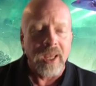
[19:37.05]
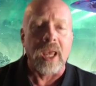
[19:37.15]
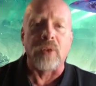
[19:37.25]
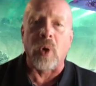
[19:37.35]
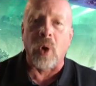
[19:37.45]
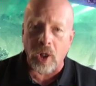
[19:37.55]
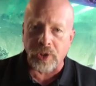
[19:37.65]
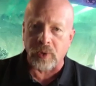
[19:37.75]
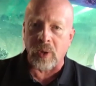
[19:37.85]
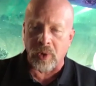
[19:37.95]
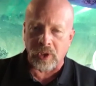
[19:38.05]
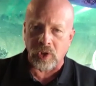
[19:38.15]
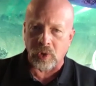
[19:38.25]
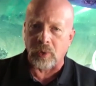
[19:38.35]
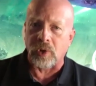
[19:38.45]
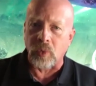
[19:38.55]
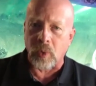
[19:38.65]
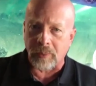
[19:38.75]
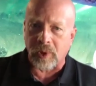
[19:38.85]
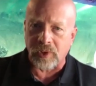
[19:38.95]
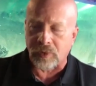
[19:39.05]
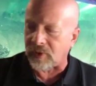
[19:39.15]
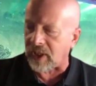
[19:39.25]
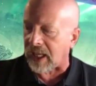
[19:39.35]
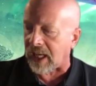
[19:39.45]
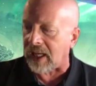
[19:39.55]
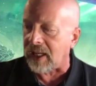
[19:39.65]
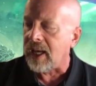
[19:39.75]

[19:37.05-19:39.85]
and for all the great work you're doing with 20 Books to 50K